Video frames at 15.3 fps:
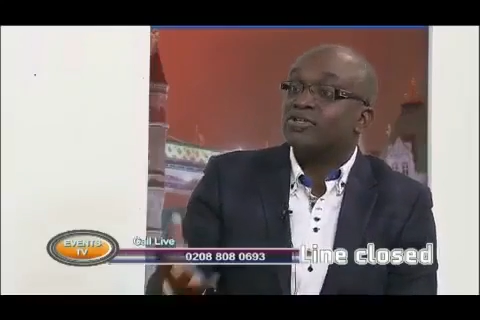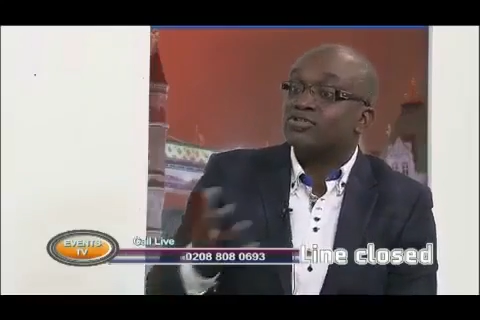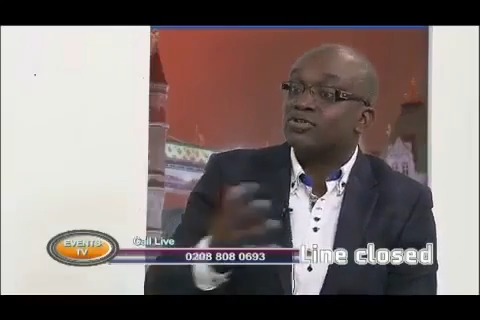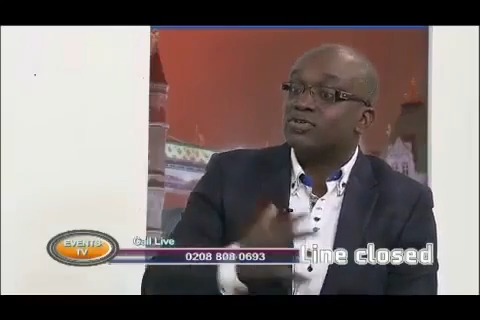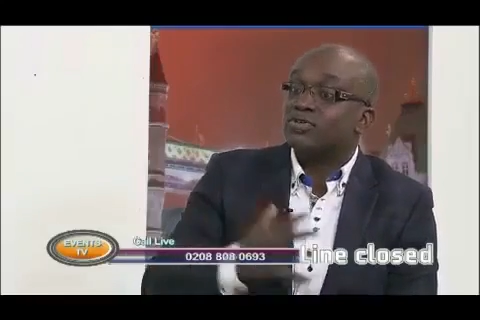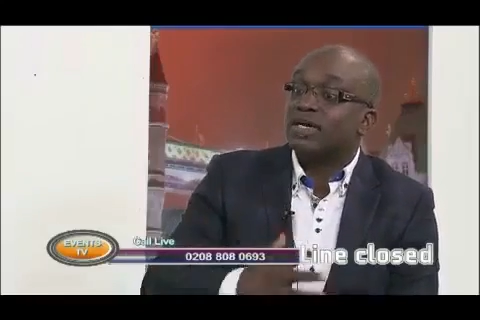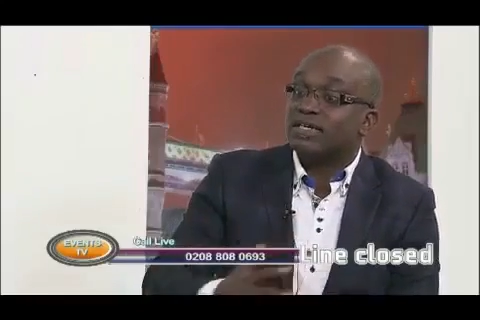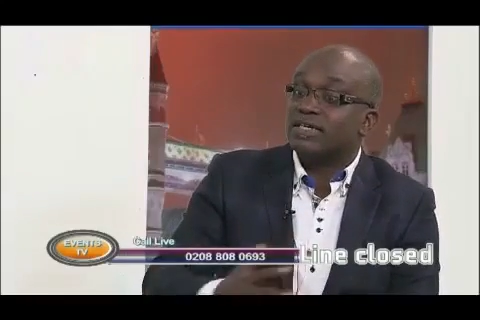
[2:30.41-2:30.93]
so
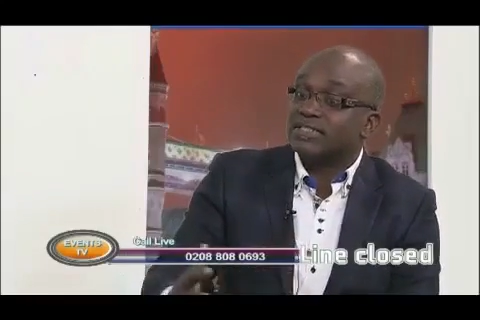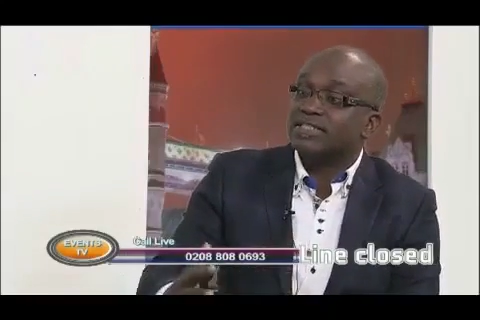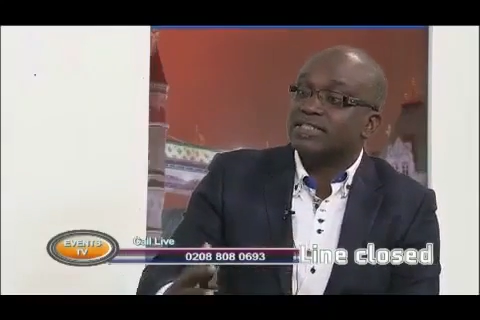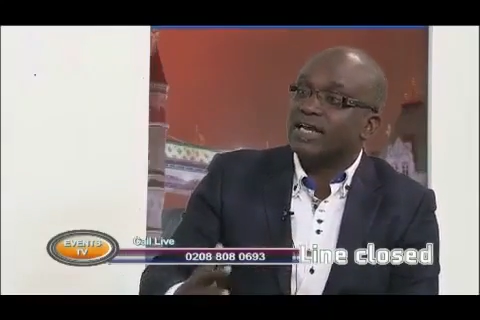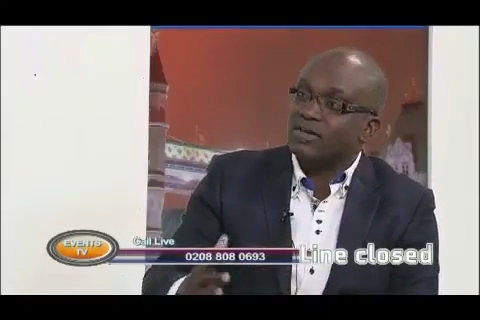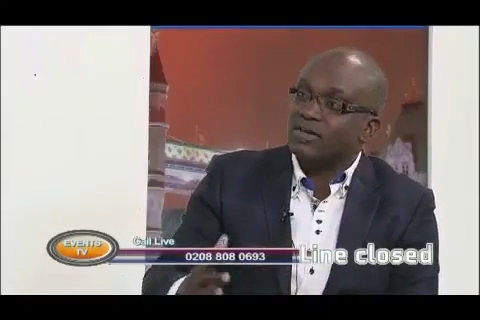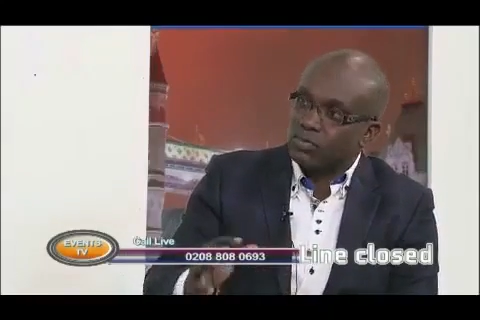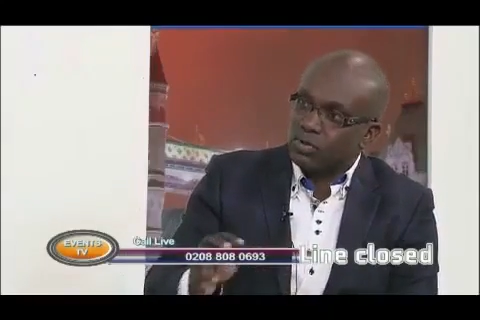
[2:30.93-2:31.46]
you
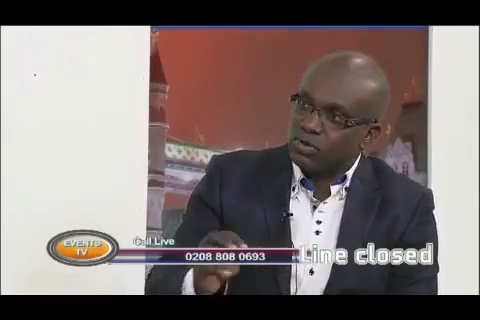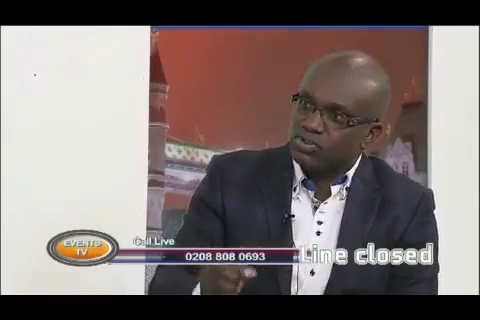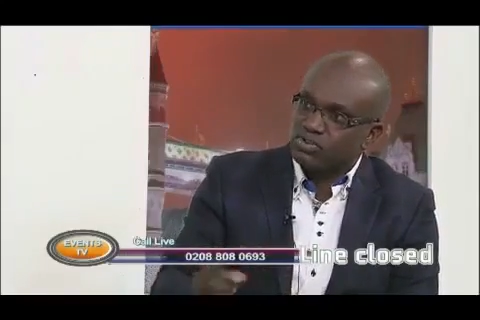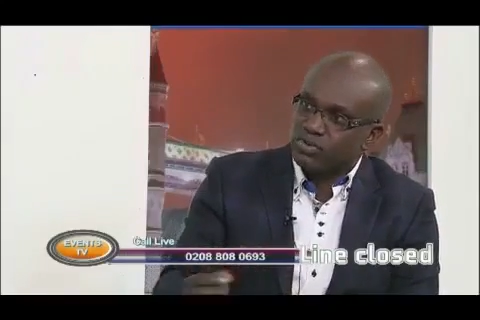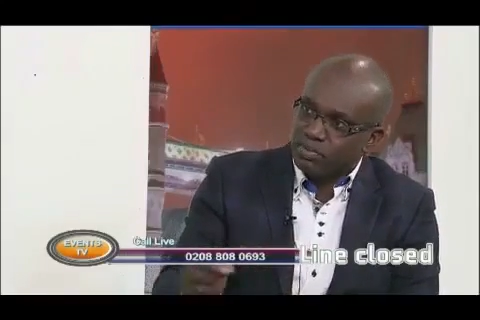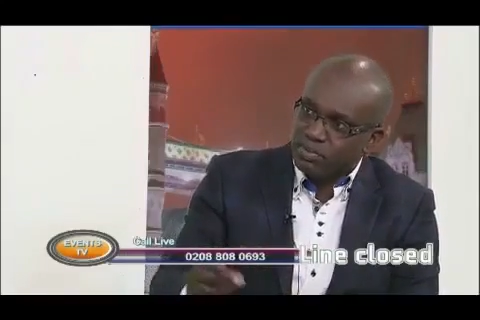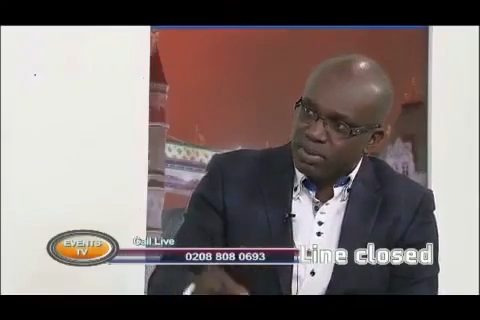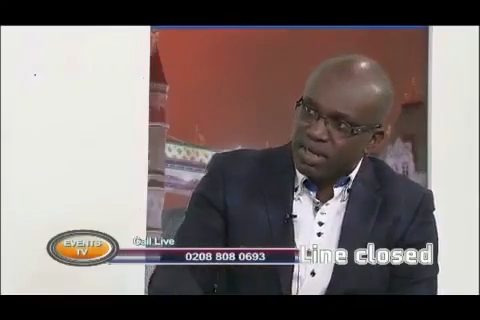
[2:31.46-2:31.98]
understand what
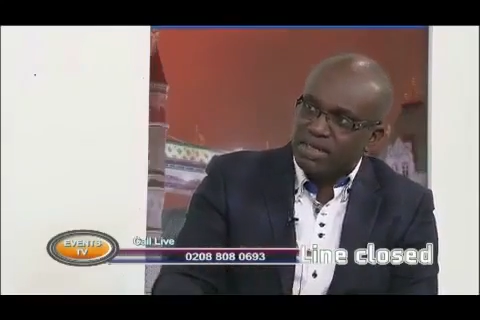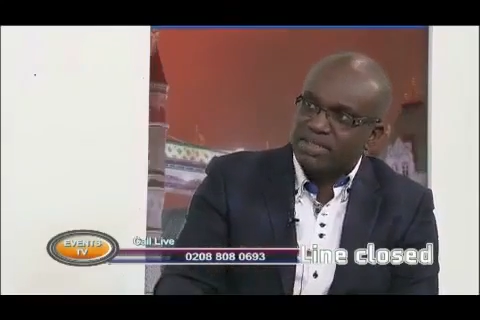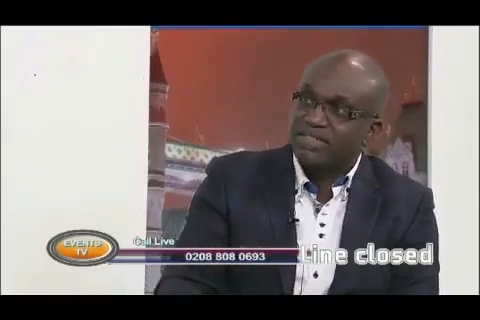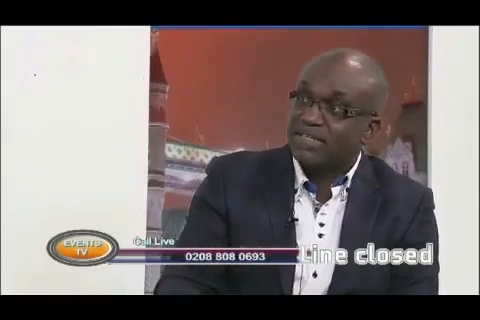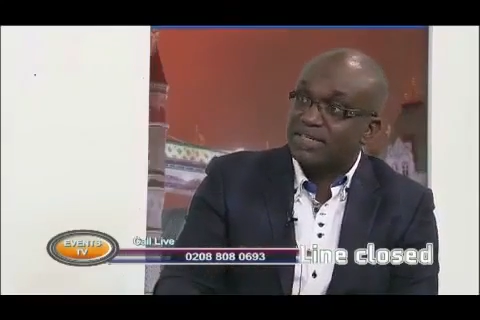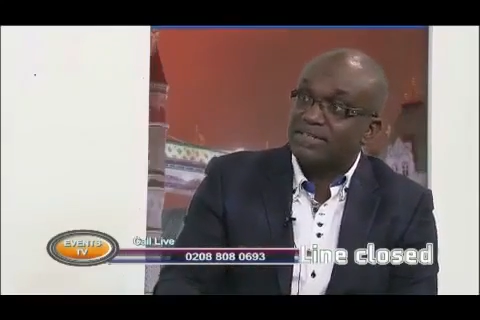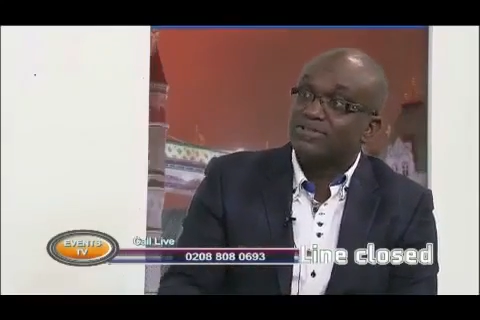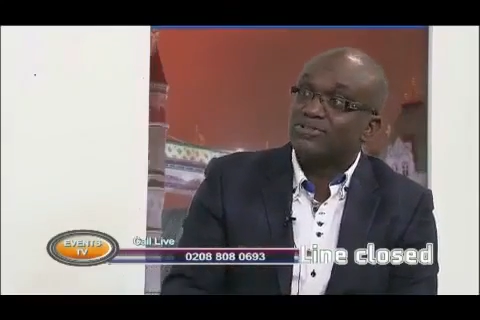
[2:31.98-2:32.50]
you are
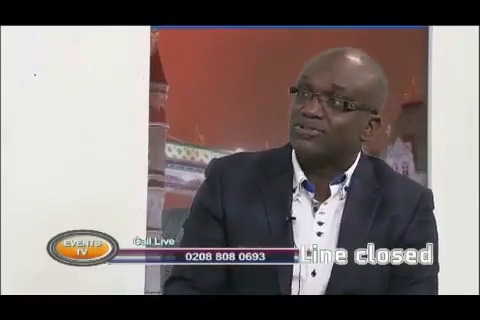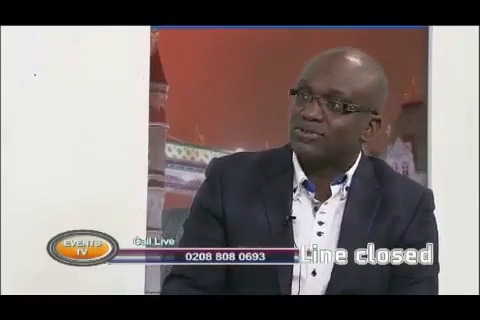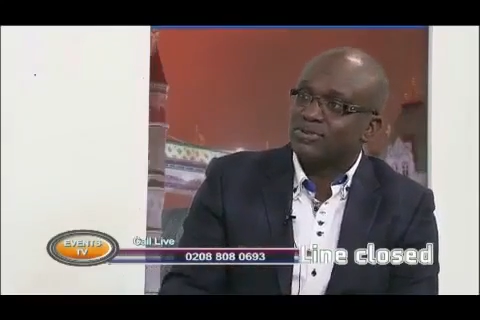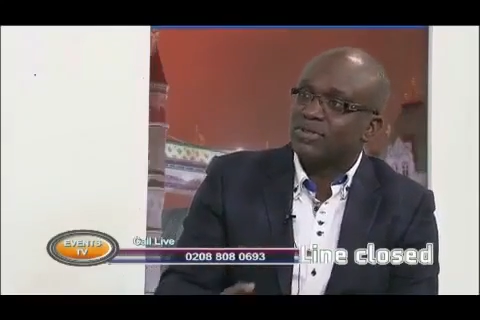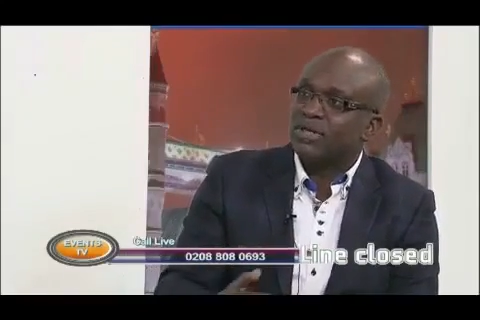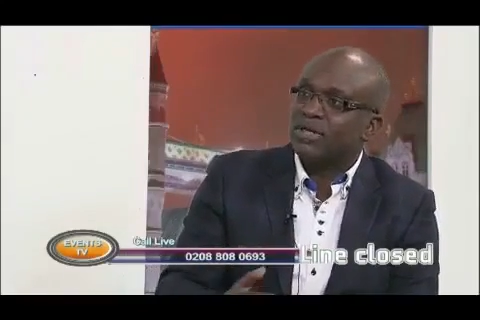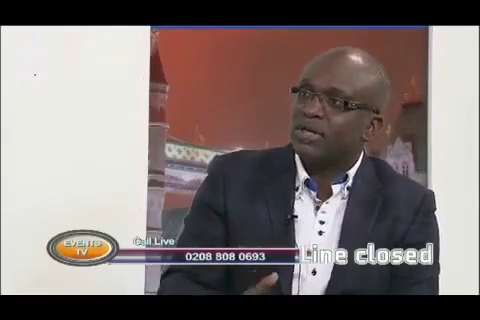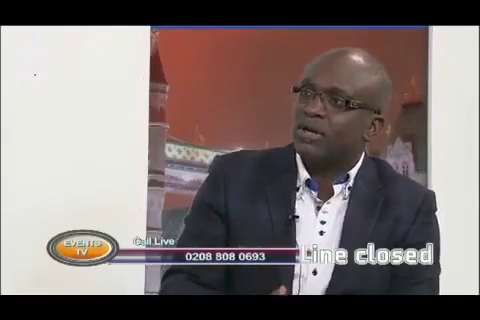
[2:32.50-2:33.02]
planting
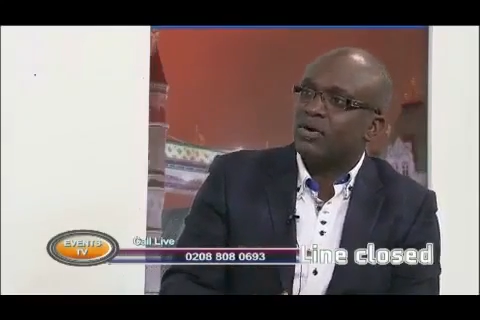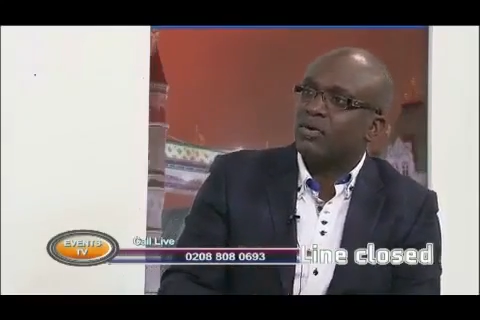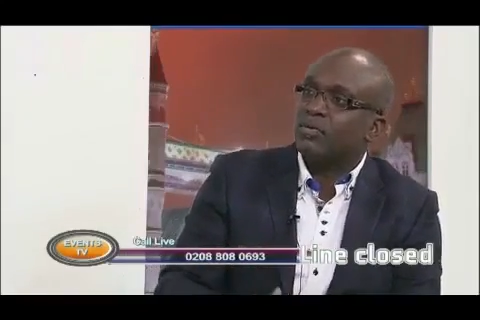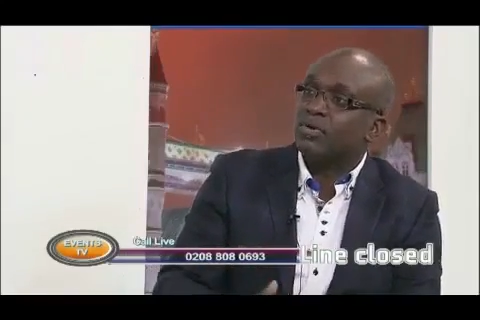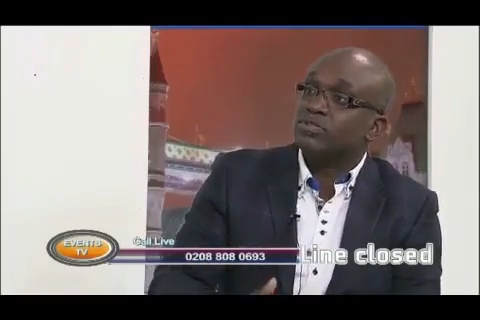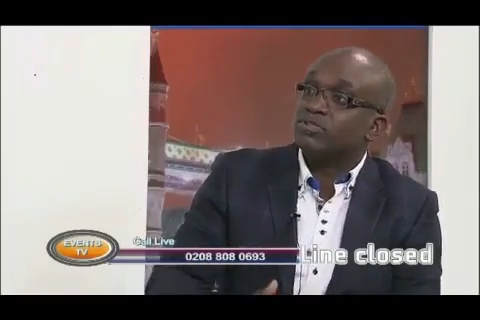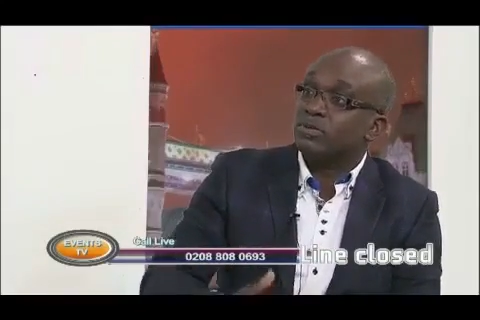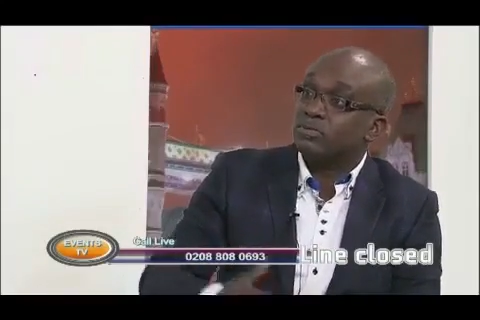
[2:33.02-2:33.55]
into or
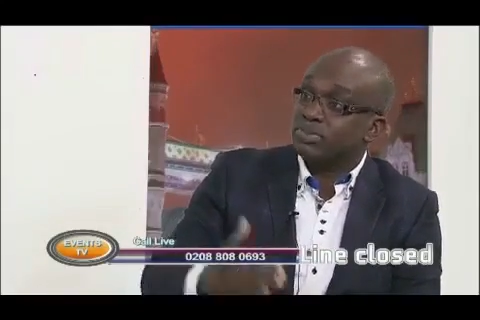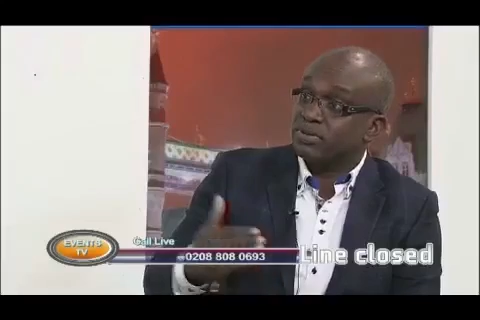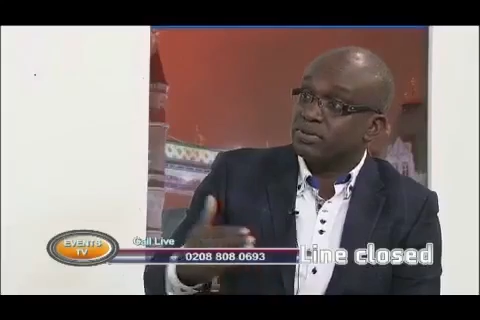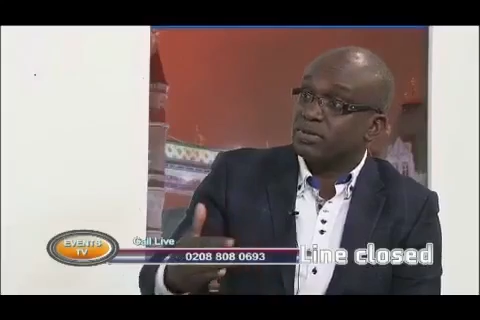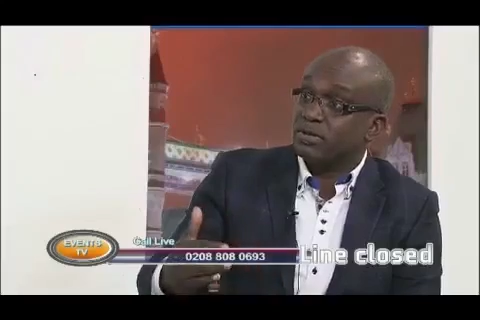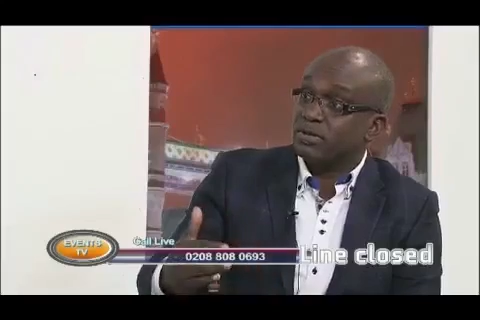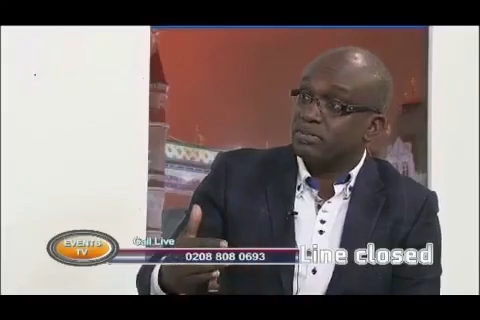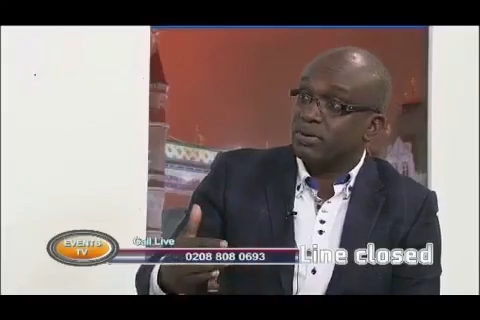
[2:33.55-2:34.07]
what you're
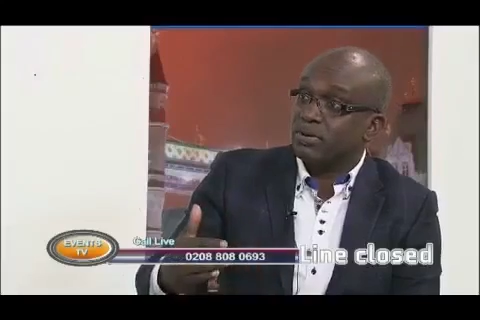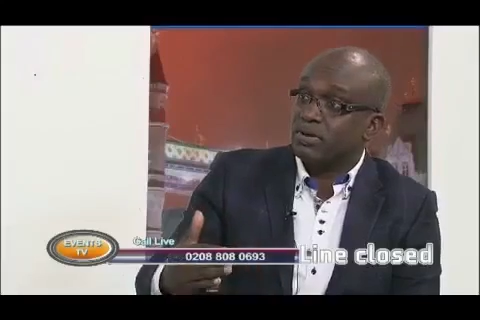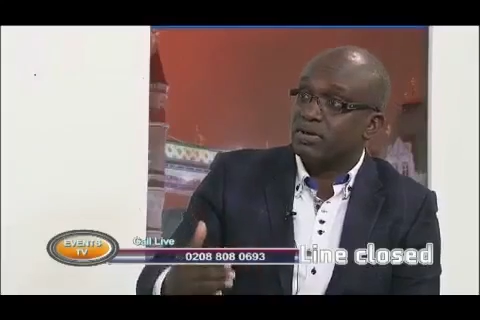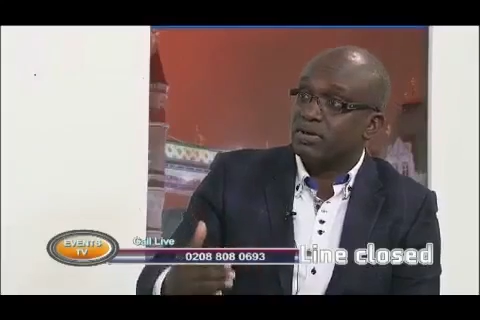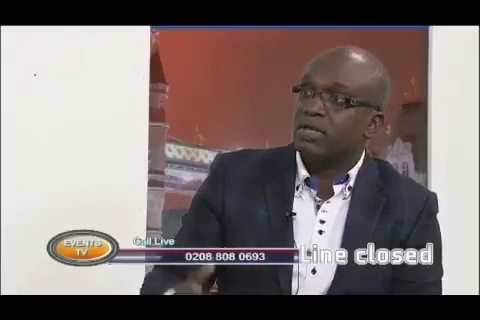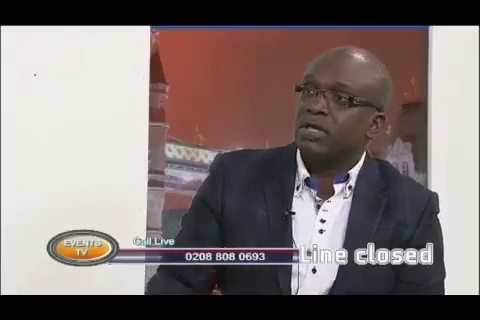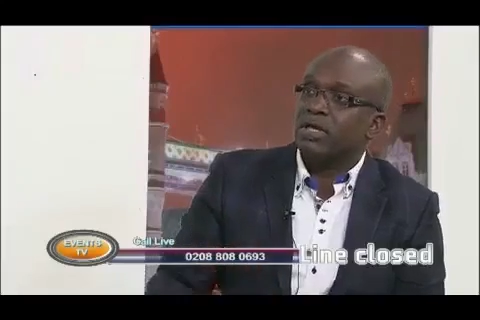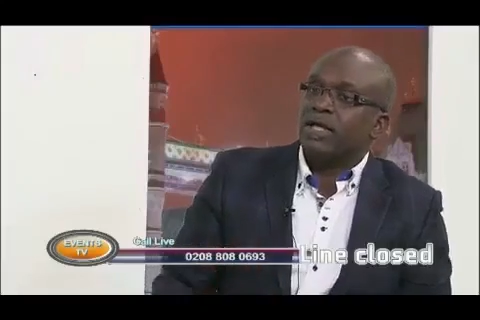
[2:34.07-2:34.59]
building upon.